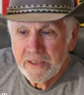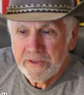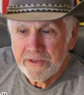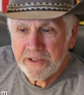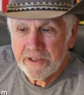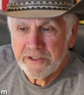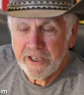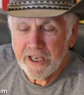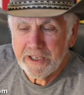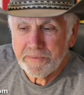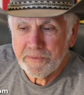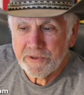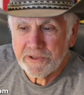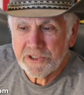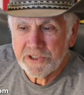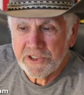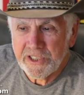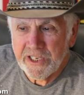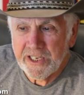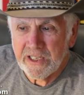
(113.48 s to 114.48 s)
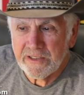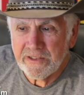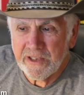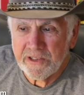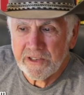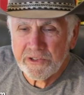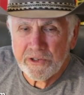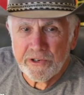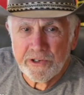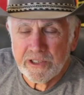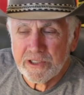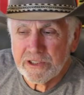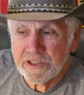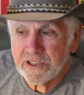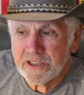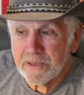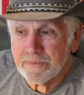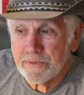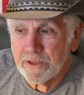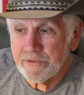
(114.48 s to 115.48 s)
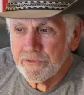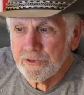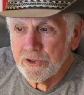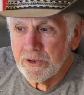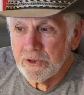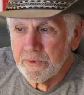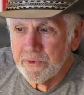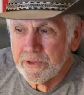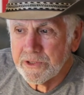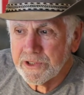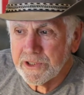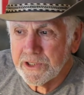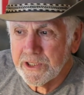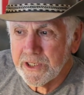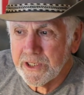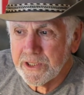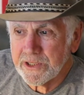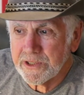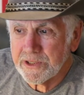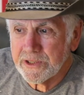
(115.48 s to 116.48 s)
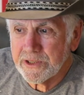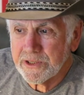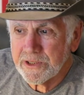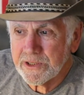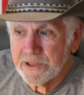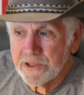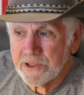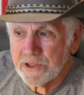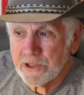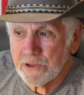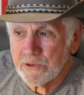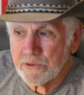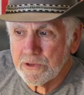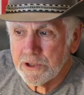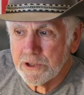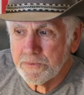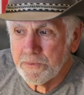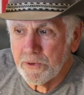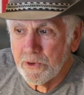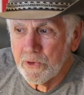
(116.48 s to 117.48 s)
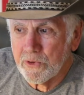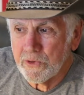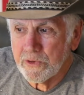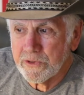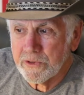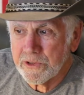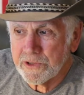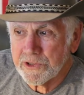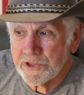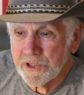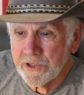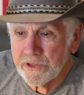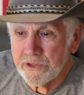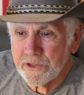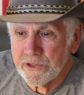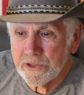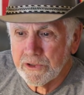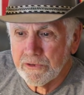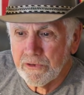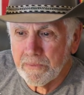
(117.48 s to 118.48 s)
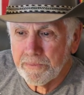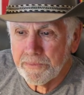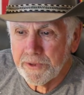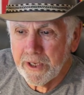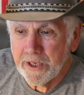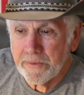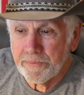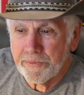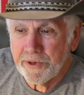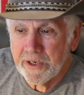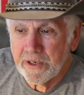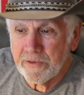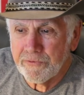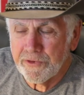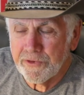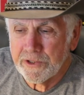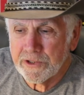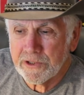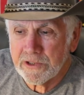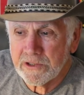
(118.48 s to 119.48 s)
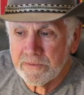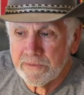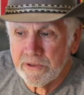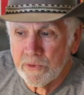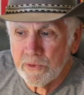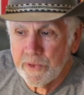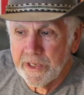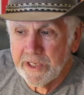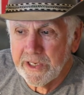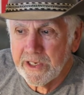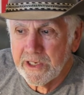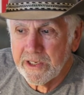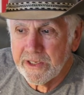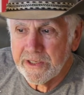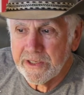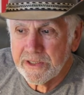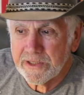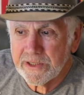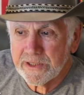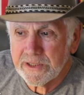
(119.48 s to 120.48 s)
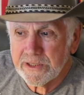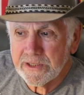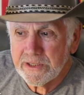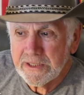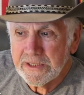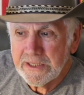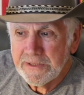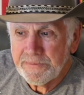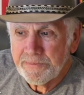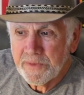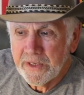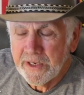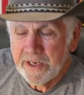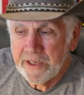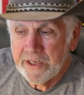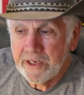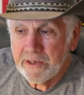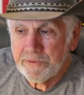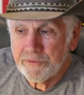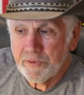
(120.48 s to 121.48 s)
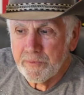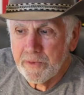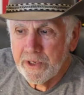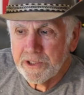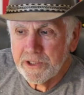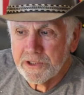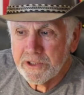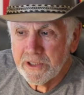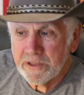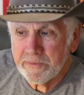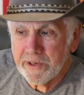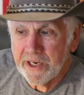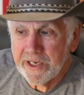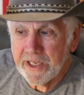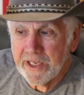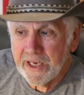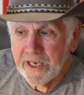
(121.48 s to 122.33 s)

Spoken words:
The indictment stated that during the summer of 2016, Stone spoke to senior Trump campaign officials about WikiLeaks and information it might